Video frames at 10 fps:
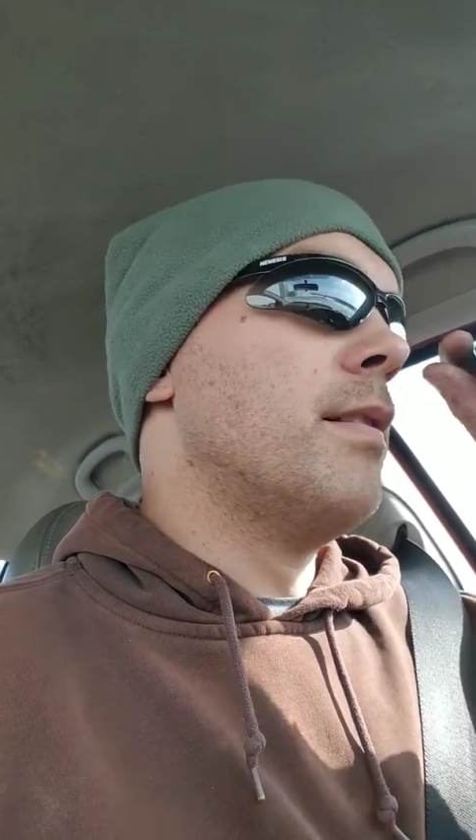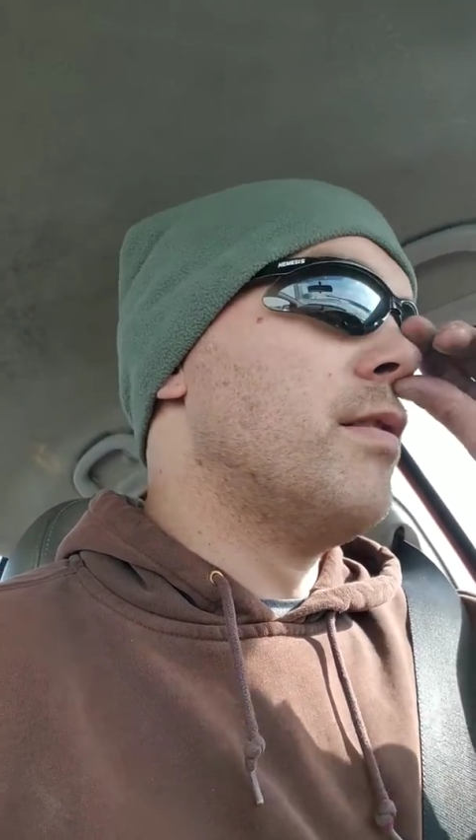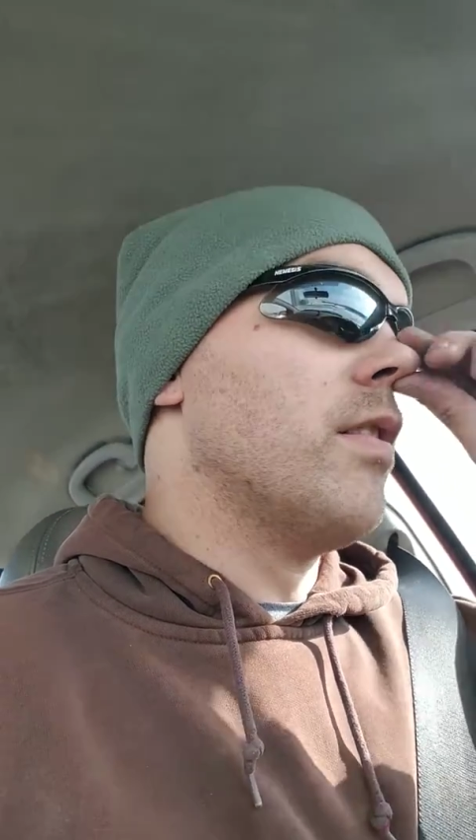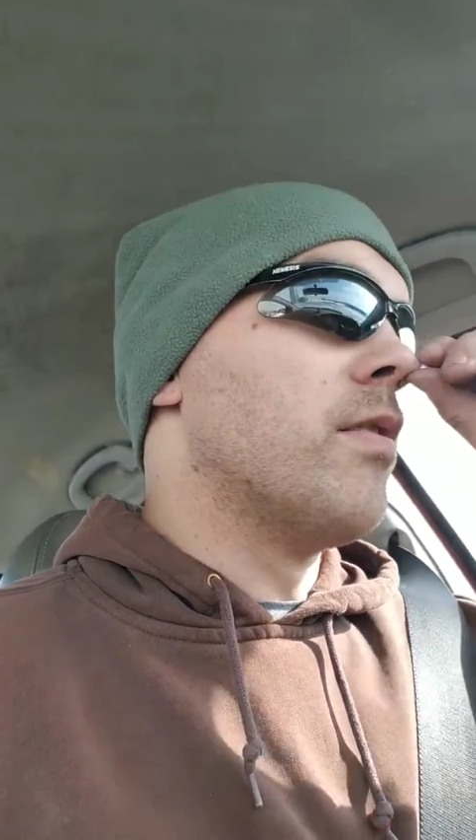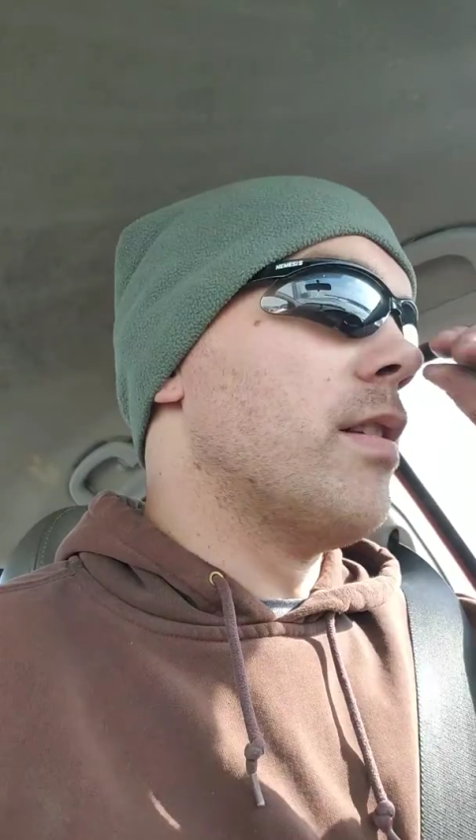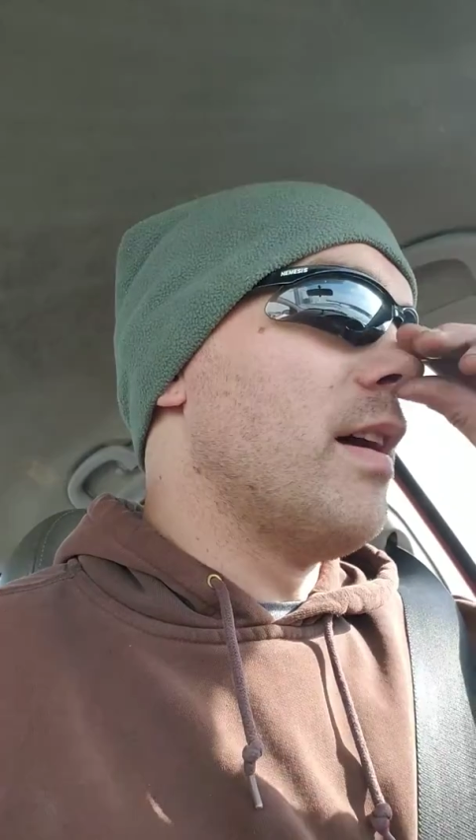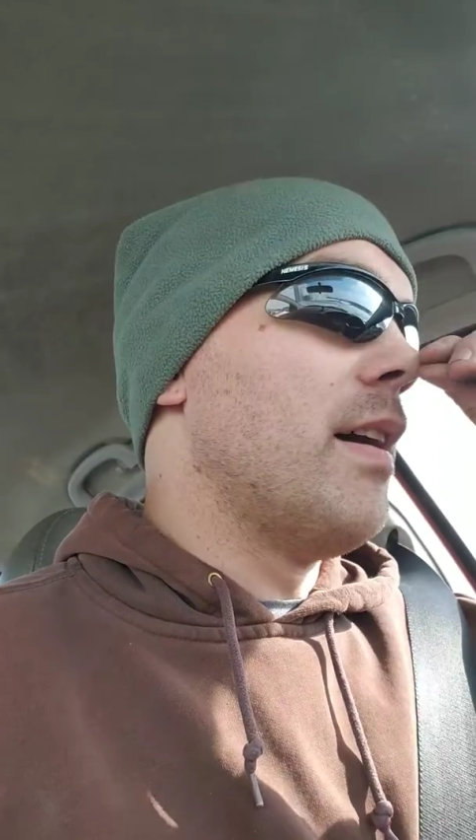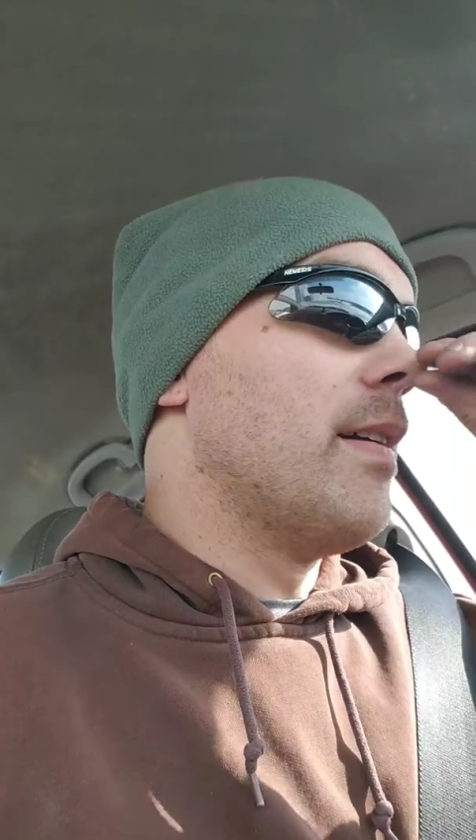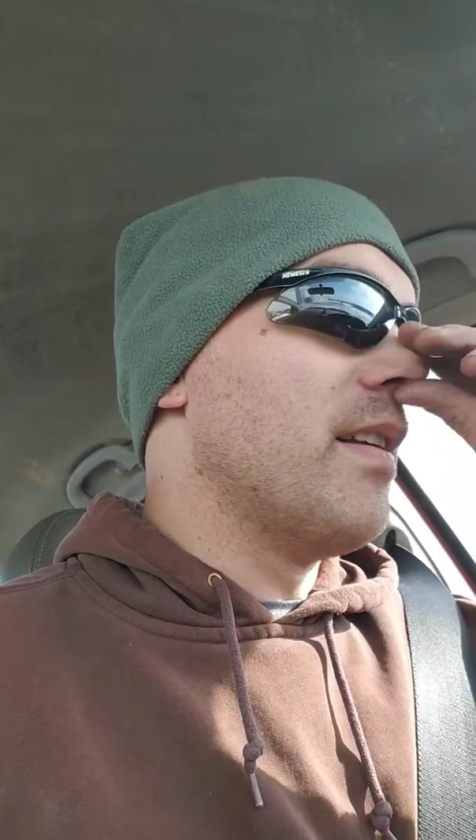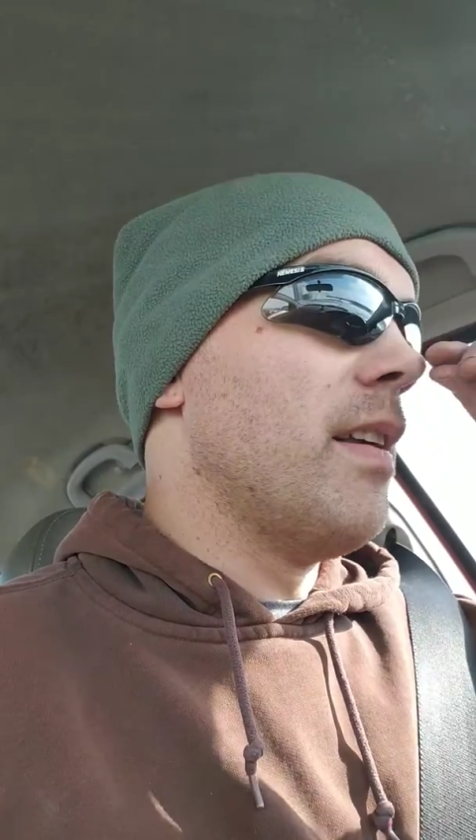
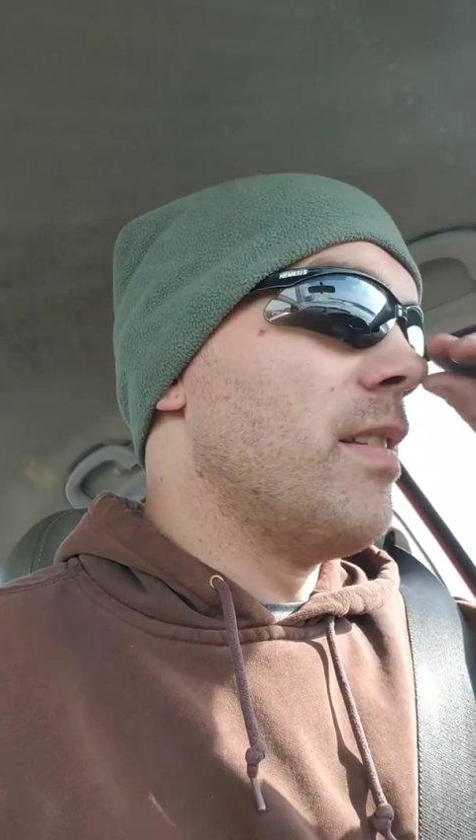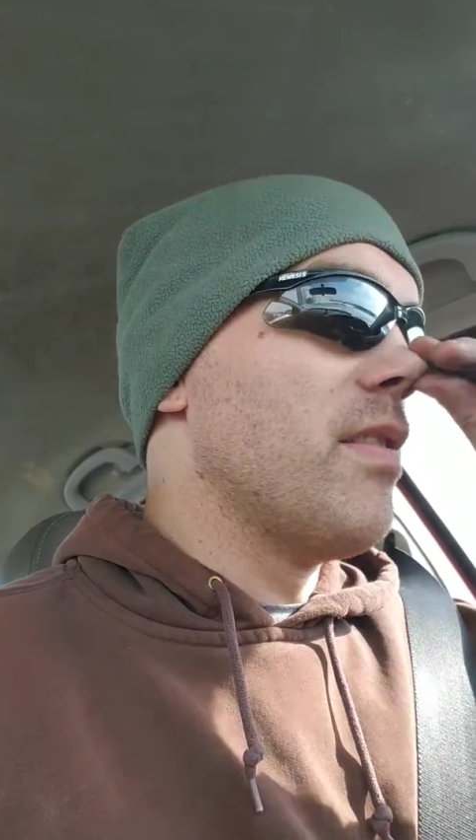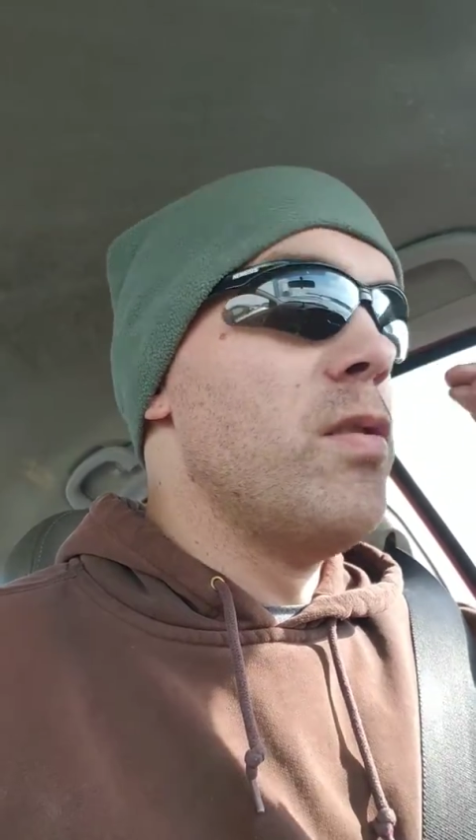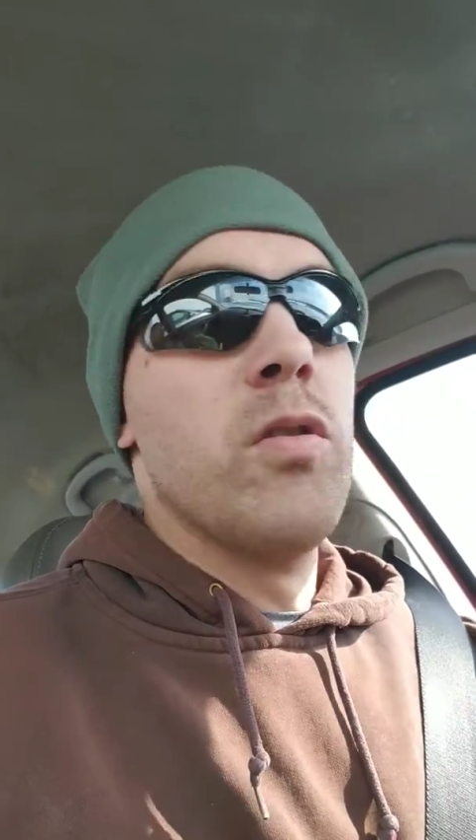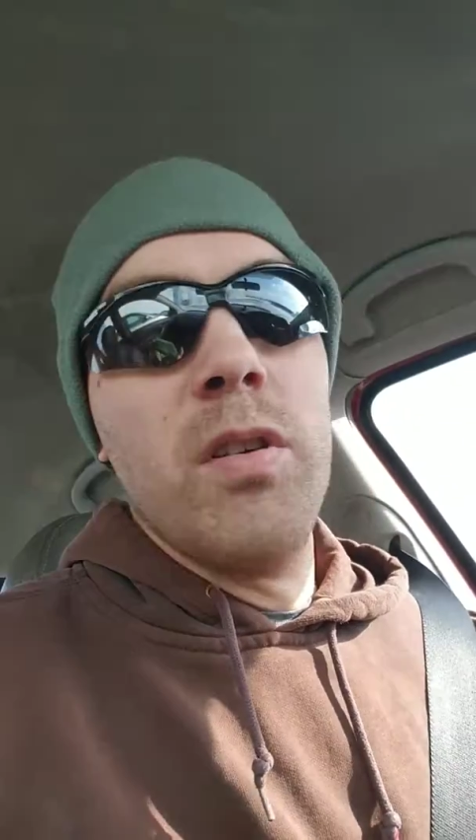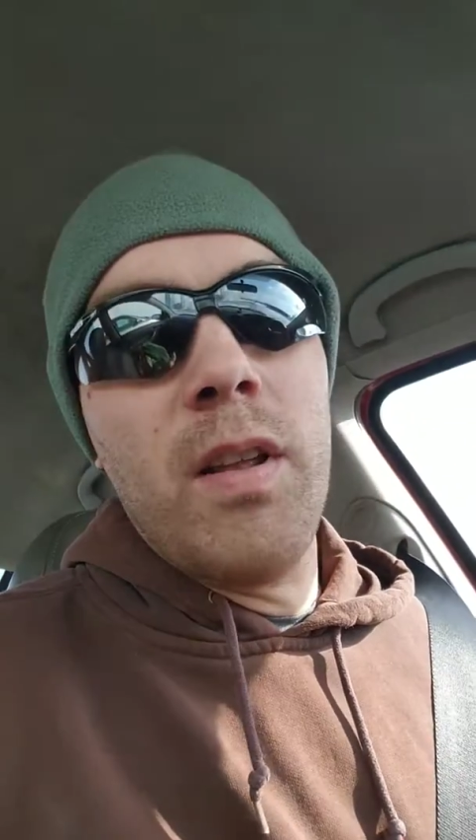It's usually